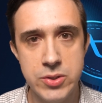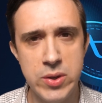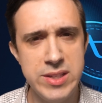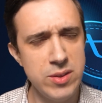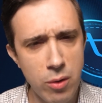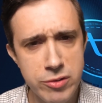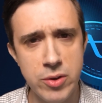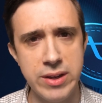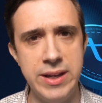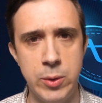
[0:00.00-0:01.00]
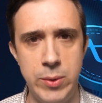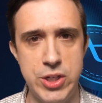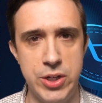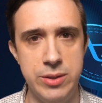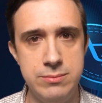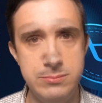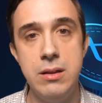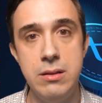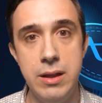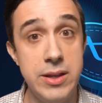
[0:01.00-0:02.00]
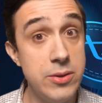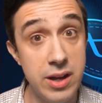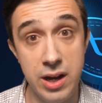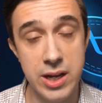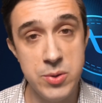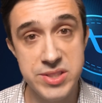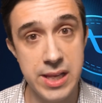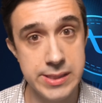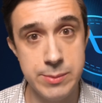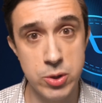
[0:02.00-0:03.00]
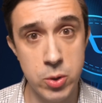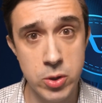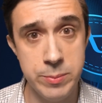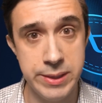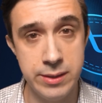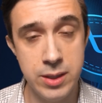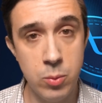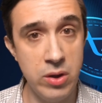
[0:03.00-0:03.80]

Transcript: So he's also getting richer. And the guy who sells him the cocoa bean,